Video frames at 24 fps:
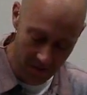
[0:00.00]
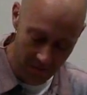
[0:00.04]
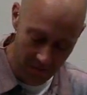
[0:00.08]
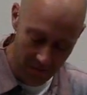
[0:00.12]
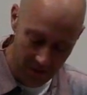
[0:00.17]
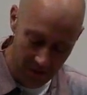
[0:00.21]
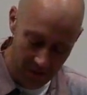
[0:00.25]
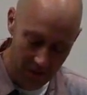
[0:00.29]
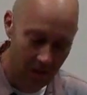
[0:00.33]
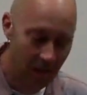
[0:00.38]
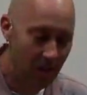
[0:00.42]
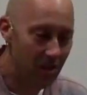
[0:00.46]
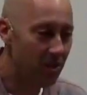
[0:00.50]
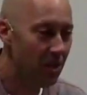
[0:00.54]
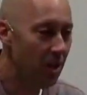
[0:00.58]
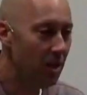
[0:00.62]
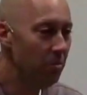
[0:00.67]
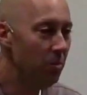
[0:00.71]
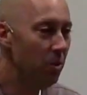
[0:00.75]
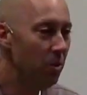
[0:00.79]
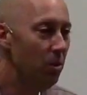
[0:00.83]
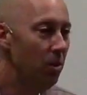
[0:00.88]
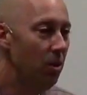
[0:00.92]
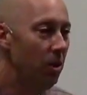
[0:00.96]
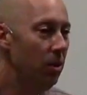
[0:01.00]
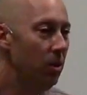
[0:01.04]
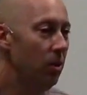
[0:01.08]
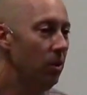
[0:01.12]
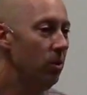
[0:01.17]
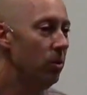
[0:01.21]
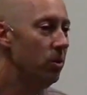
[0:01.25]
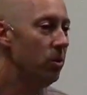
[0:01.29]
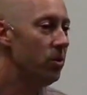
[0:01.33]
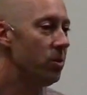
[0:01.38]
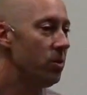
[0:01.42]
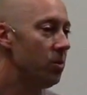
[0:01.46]
These humble
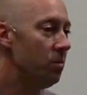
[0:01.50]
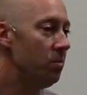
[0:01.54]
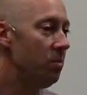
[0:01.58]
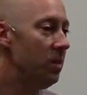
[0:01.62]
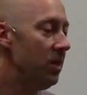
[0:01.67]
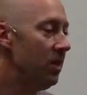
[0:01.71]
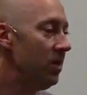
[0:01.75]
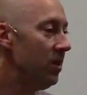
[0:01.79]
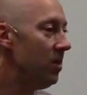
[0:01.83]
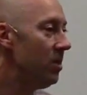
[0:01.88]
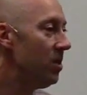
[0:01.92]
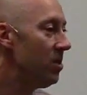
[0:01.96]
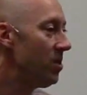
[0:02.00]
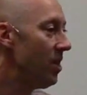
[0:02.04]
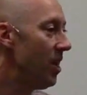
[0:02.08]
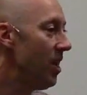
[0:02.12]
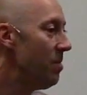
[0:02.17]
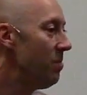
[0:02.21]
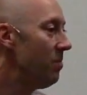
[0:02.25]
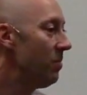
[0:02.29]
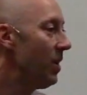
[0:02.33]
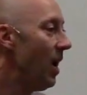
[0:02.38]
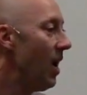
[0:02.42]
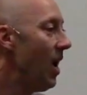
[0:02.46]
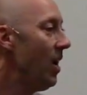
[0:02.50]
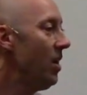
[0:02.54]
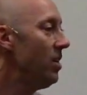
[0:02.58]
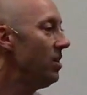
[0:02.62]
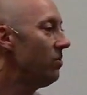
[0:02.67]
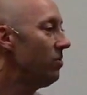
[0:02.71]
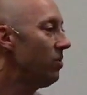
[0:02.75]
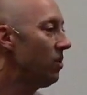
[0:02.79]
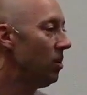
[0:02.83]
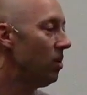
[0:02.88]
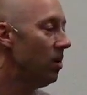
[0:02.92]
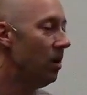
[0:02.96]
clothes would be the same kind of
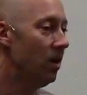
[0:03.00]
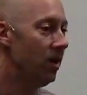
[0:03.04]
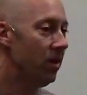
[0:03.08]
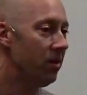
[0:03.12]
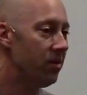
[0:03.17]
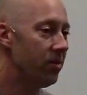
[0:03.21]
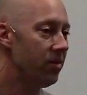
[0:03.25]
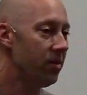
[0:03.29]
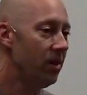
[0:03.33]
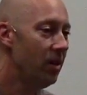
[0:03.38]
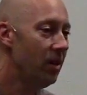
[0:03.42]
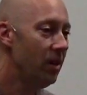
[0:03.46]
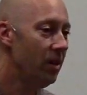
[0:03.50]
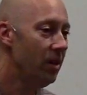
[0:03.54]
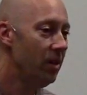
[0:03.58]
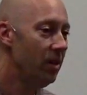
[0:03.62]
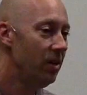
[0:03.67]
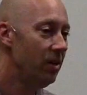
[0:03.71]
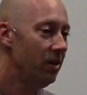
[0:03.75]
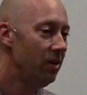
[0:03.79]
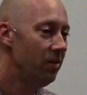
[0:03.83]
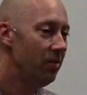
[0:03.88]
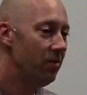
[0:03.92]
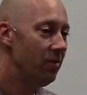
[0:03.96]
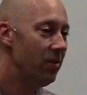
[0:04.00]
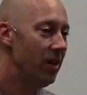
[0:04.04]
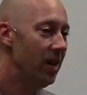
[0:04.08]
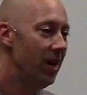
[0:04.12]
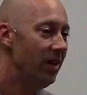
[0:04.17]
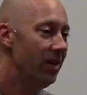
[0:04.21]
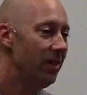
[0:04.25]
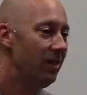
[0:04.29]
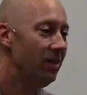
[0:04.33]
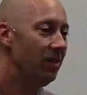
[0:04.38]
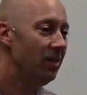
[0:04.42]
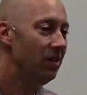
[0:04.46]
cloth
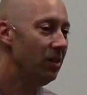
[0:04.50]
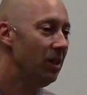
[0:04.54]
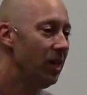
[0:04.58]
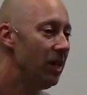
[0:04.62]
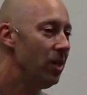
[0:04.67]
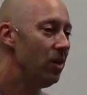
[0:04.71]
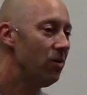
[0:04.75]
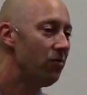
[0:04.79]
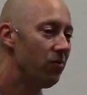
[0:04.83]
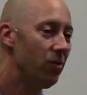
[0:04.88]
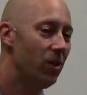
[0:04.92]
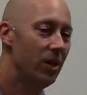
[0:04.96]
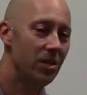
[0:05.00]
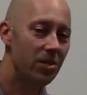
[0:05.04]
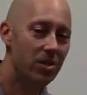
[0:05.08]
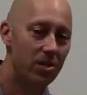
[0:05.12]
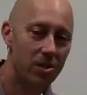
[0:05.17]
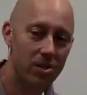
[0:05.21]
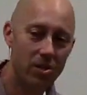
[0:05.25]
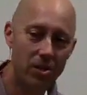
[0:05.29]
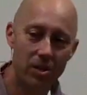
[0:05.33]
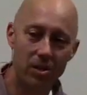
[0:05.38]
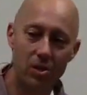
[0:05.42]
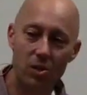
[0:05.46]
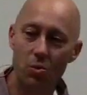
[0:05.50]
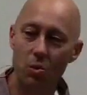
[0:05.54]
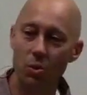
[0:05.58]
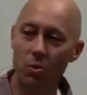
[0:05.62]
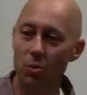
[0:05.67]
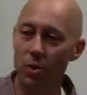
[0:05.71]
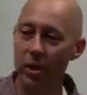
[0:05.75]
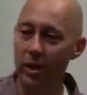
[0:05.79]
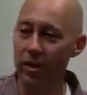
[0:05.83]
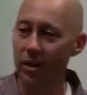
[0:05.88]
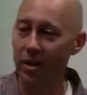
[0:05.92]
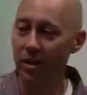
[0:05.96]
that later Franciscans would
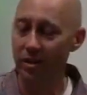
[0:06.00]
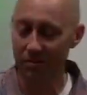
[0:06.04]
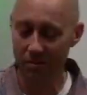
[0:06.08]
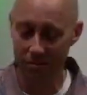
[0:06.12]
wear.